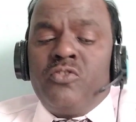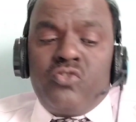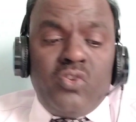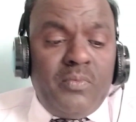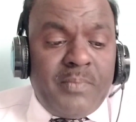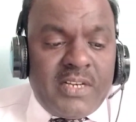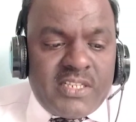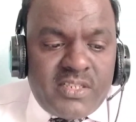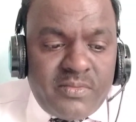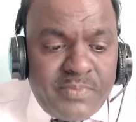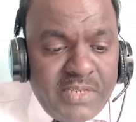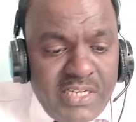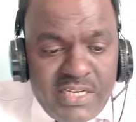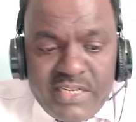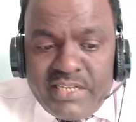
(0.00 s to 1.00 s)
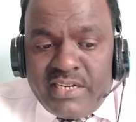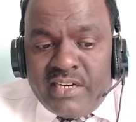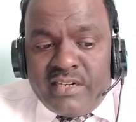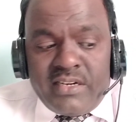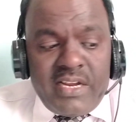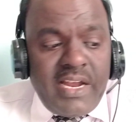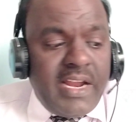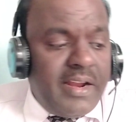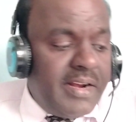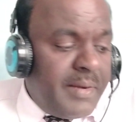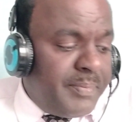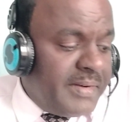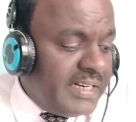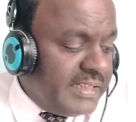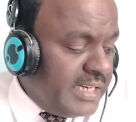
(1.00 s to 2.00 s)
So must be done.
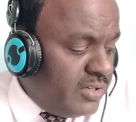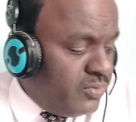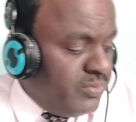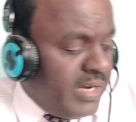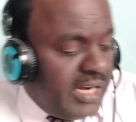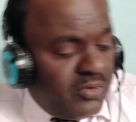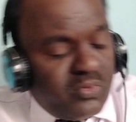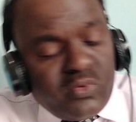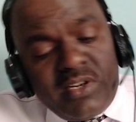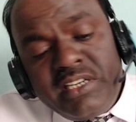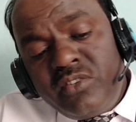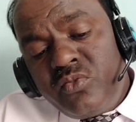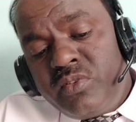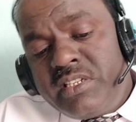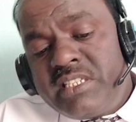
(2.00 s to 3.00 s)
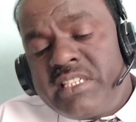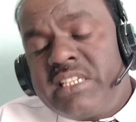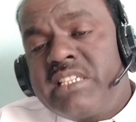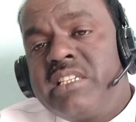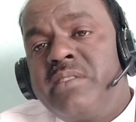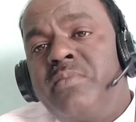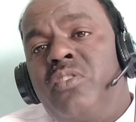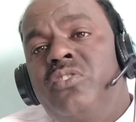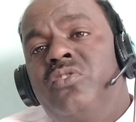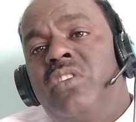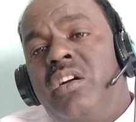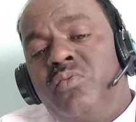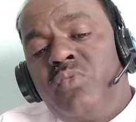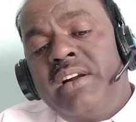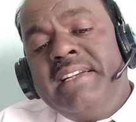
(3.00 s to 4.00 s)
After that, we are going to discuss about
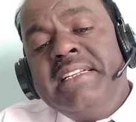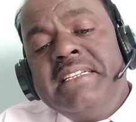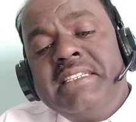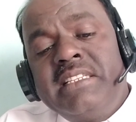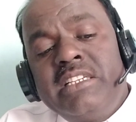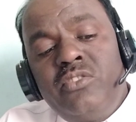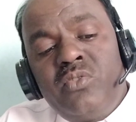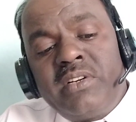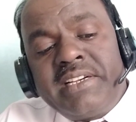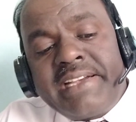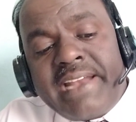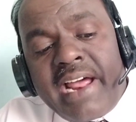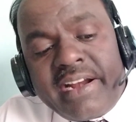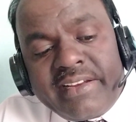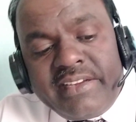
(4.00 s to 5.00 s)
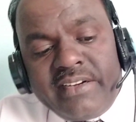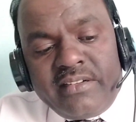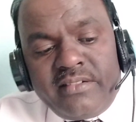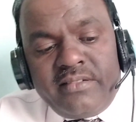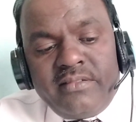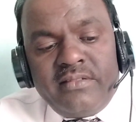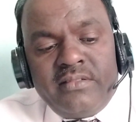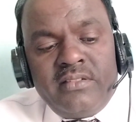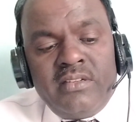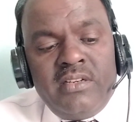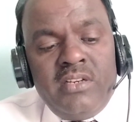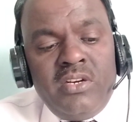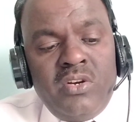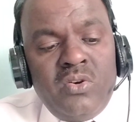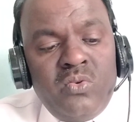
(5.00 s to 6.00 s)
what is your target,
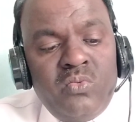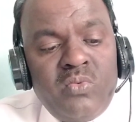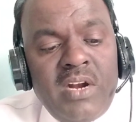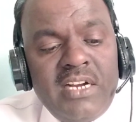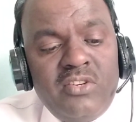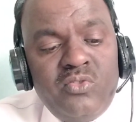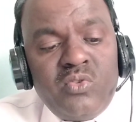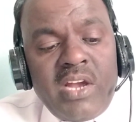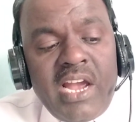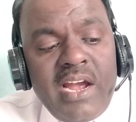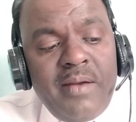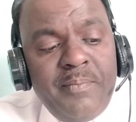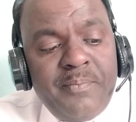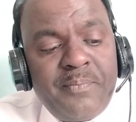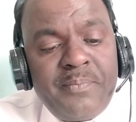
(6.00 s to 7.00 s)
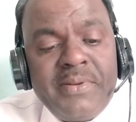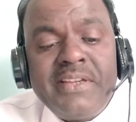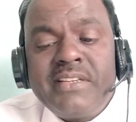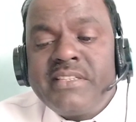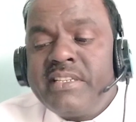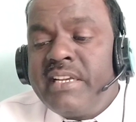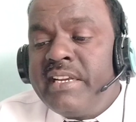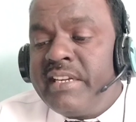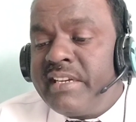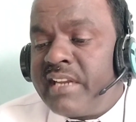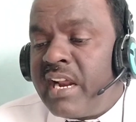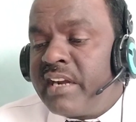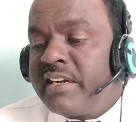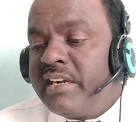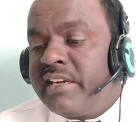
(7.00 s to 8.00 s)
what you have fixed a
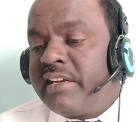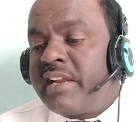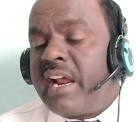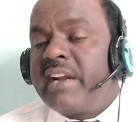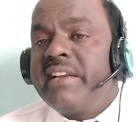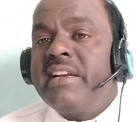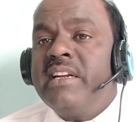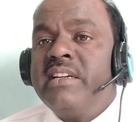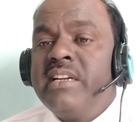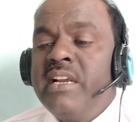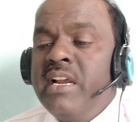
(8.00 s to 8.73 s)
target. Target